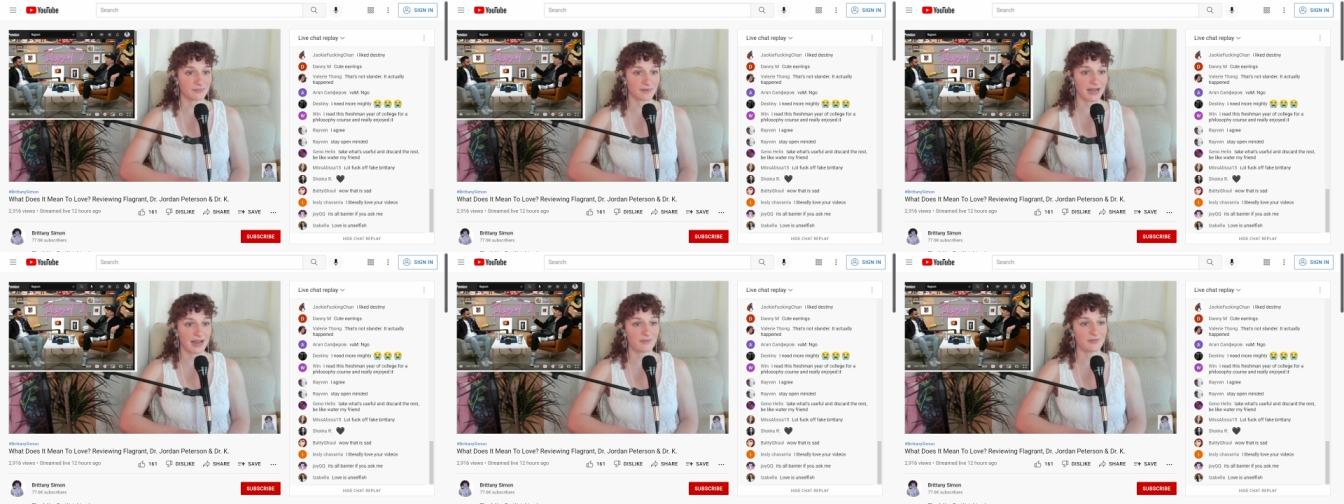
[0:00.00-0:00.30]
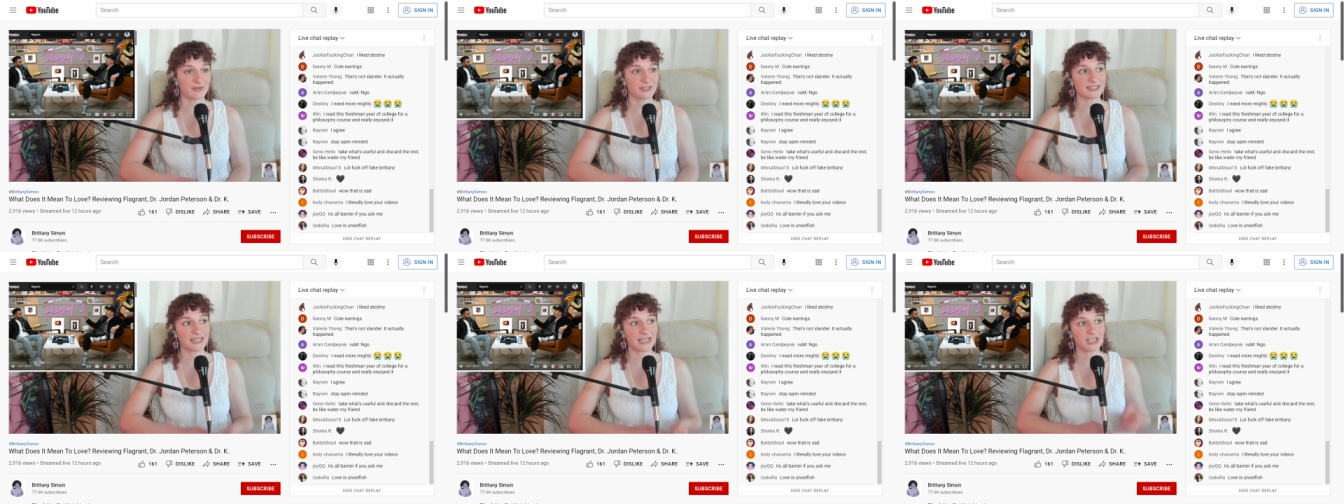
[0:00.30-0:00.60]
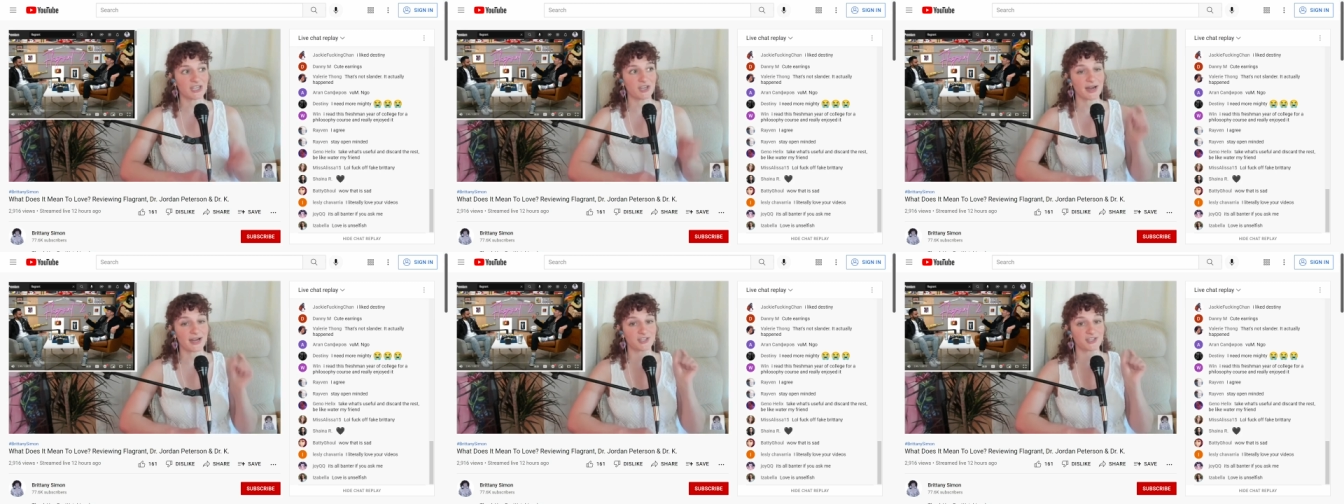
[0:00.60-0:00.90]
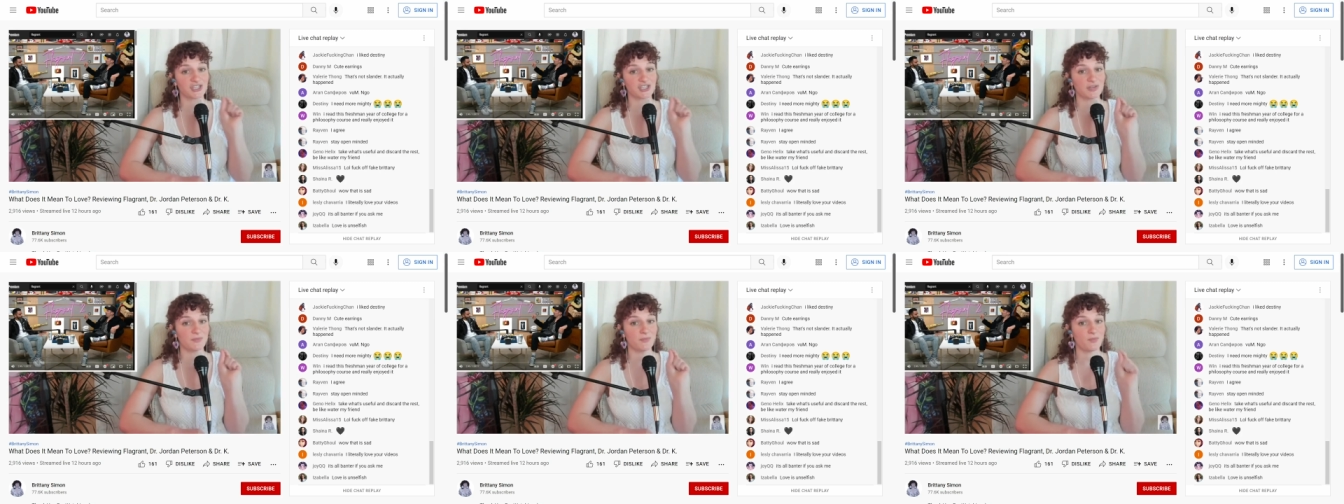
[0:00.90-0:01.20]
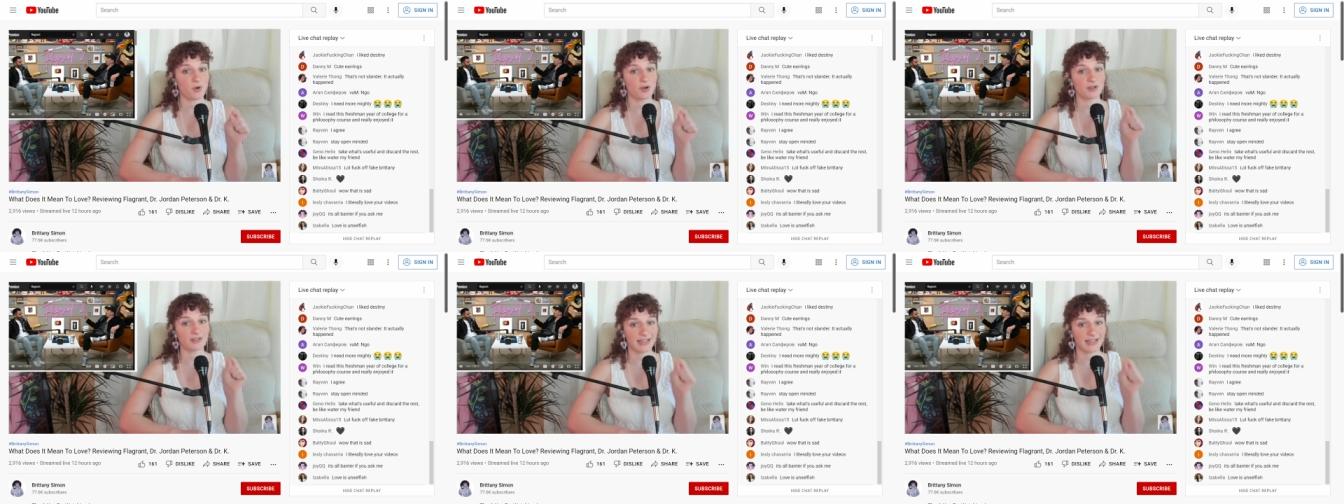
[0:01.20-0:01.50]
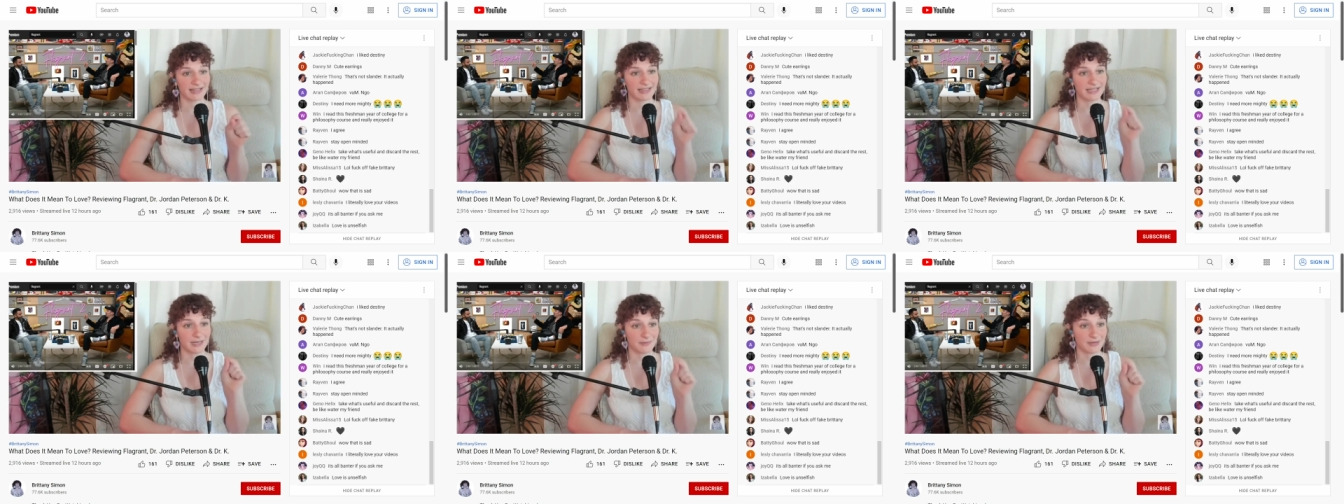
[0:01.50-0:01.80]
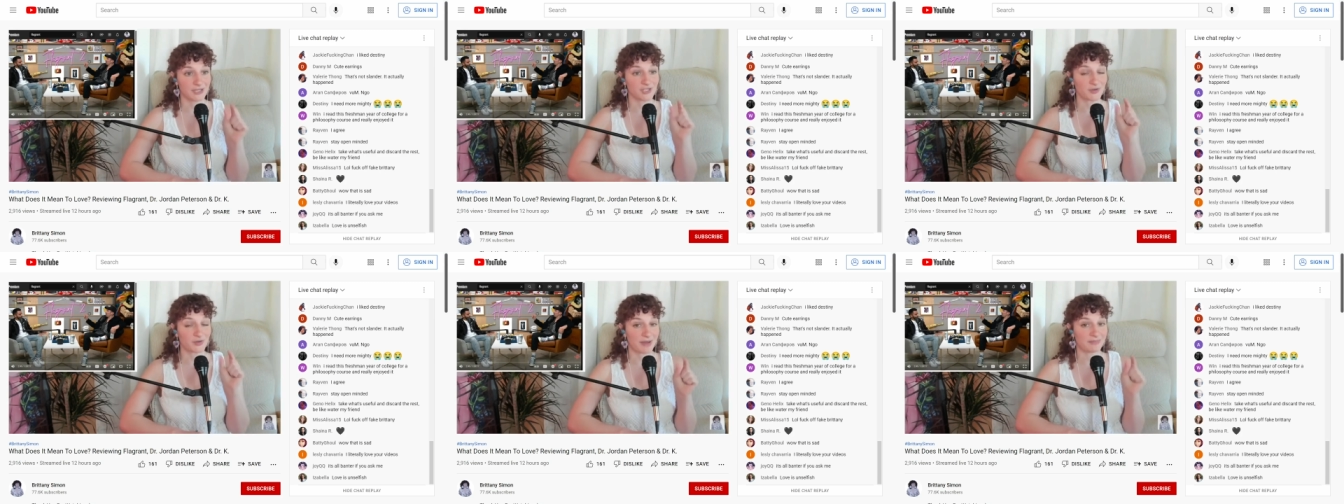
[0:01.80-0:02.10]
but i would say you're actually more likely to
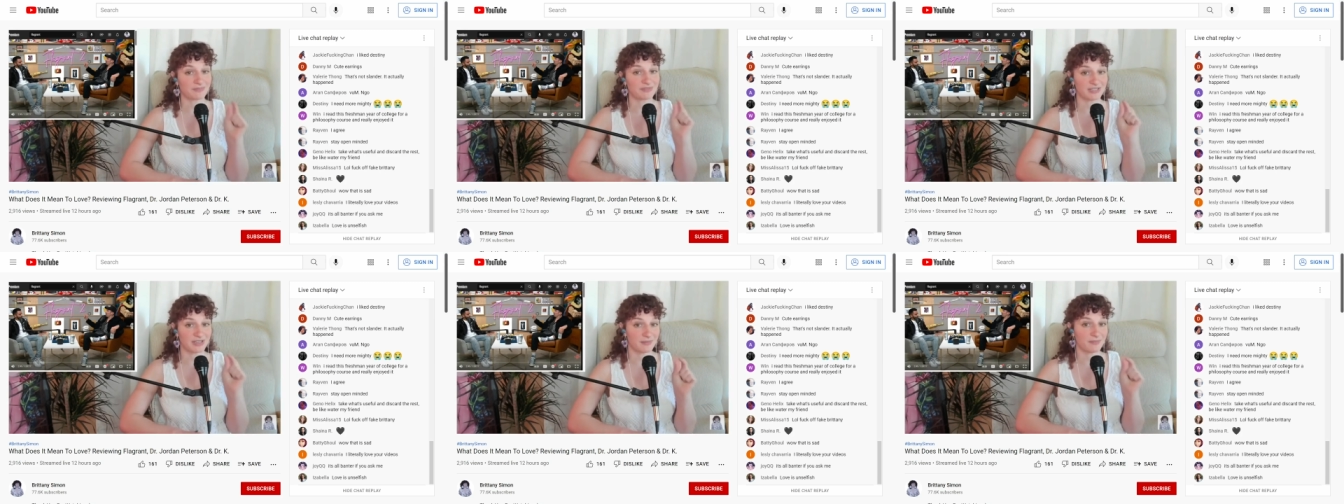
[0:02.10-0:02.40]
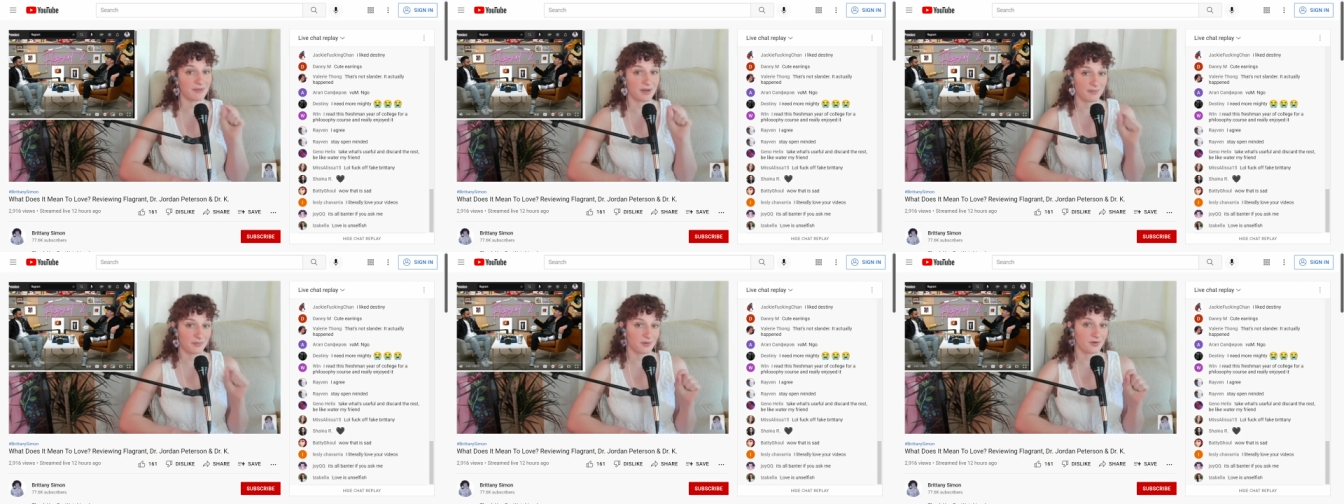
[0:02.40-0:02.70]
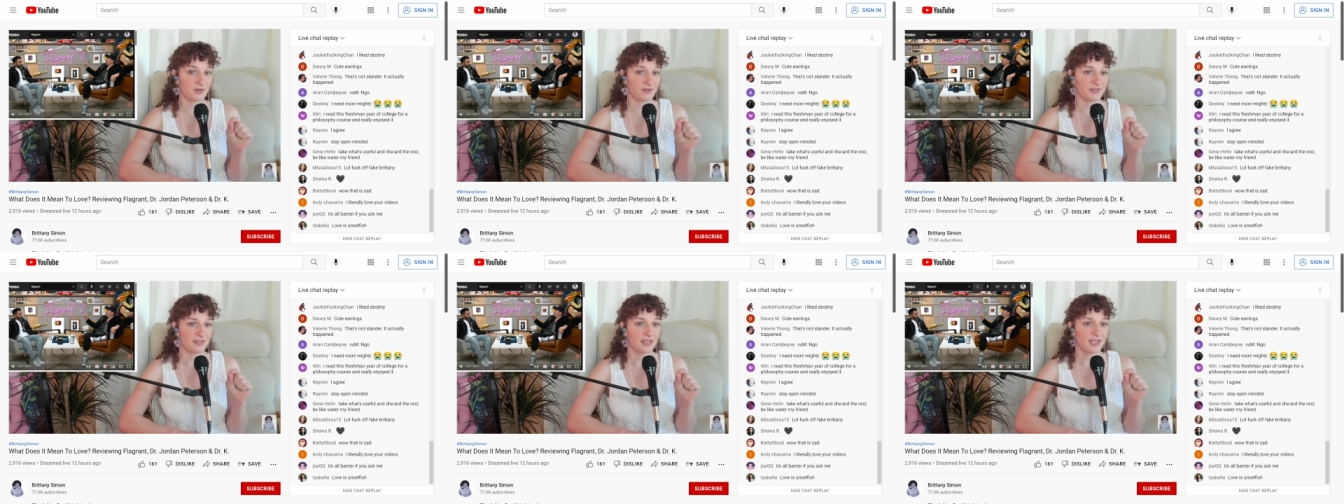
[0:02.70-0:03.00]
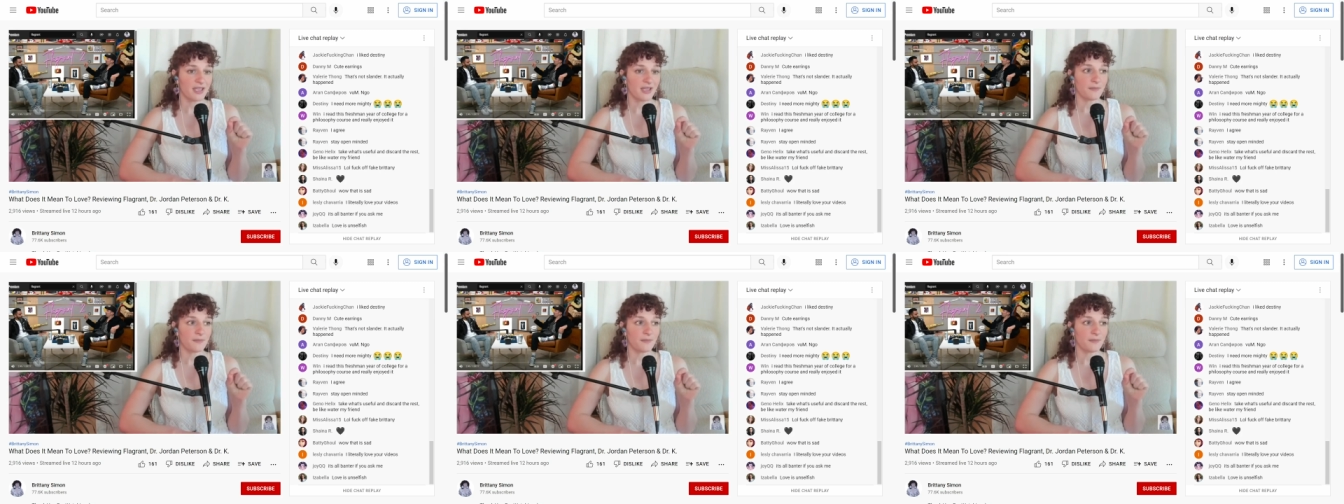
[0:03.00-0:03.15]
be trapped in a bubble